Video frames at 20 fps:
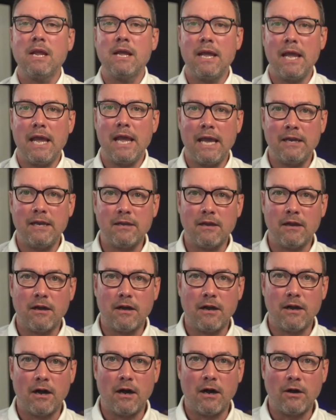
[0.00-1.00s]
And
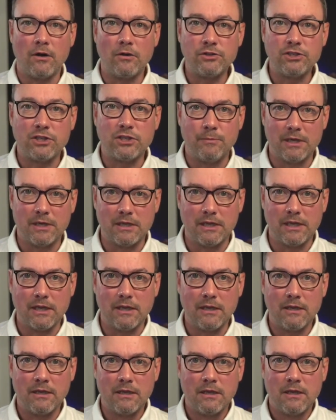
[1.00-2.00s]
ultimately,
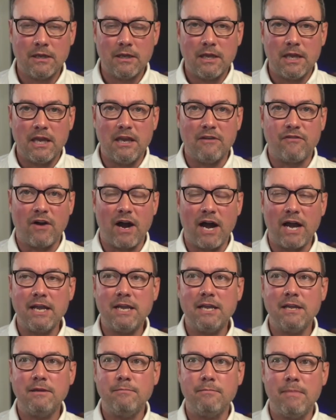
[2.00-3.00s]
if I
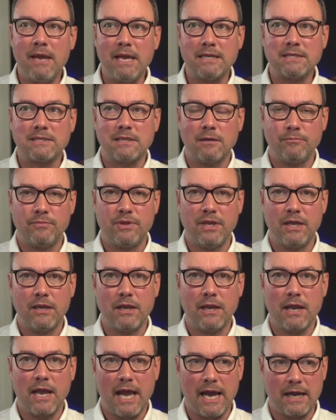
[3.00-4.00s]
can make something
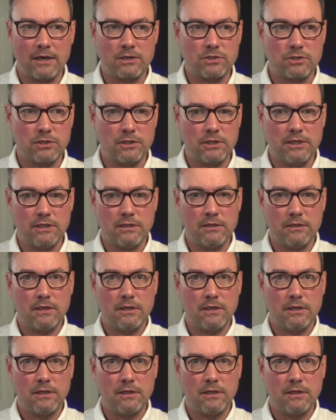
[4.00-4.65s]
actually